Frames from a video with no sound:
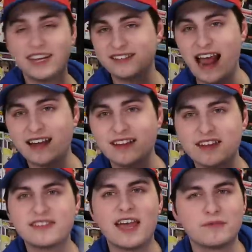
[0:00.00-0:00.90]
exactly
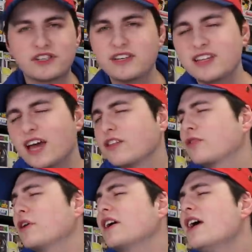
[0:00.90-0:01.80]
the same, just like the other
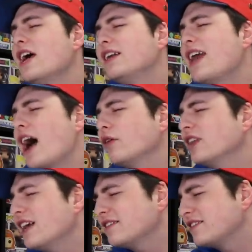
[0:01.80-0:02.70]
three. Now,
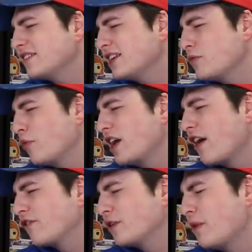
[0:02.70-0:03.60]
let's see what we
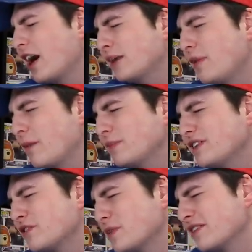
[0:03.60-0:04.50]
got for the Pocket Pop.
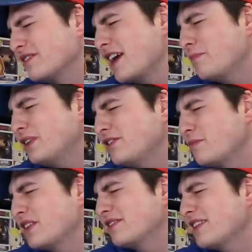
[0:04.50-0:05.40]
Please don't be the same. Please
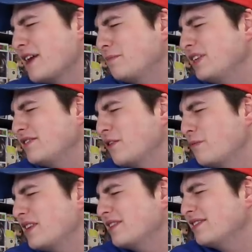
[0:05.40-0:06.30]
don't be the same. Please
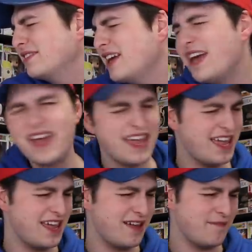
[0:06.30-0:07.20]
don't be the
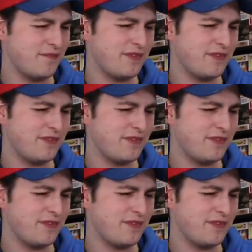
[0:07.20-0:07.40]
same.